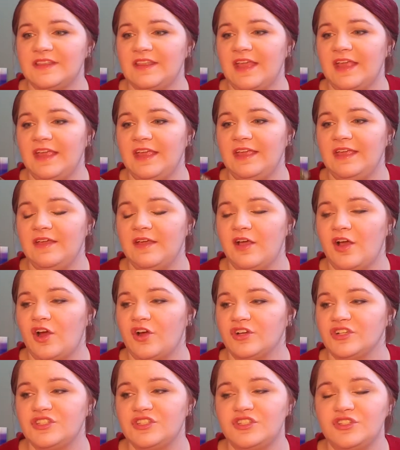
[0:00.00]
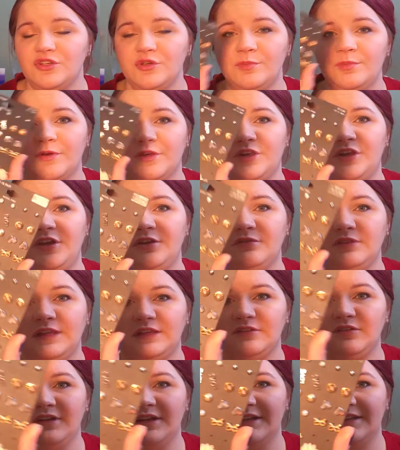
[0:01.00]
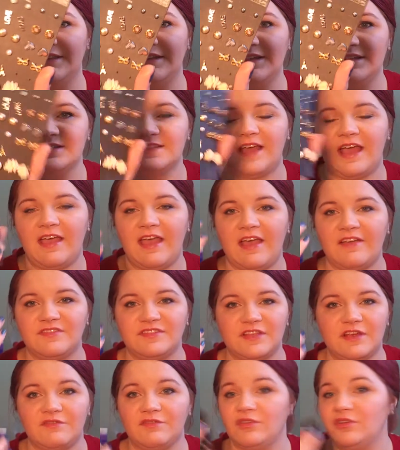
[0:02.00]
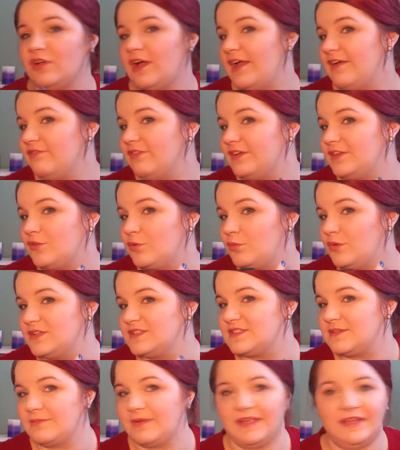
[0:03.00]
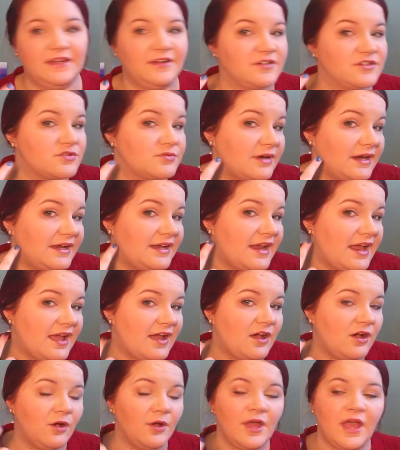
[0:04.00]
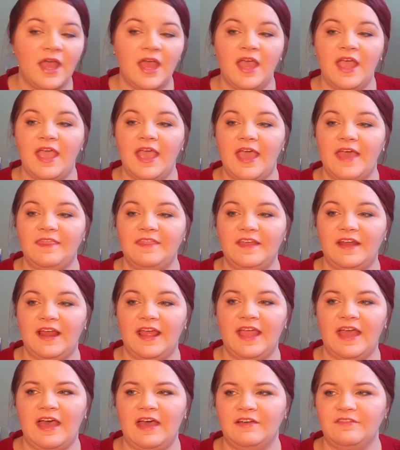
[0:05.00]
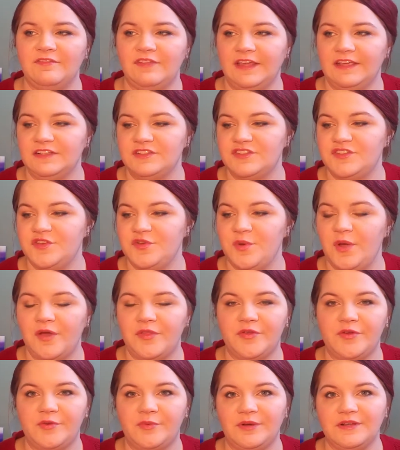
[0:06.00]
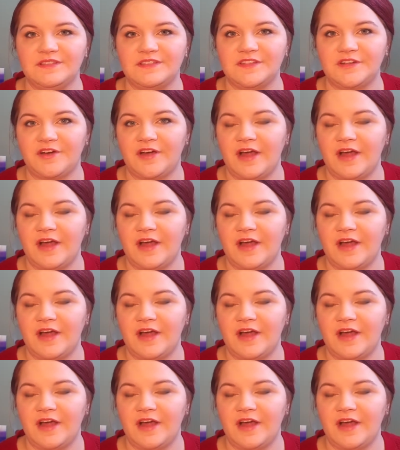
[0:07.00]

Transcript: They are super cute. Like, look at these. I have several. I have like the ones in my ears right now, and then I have like two other ones that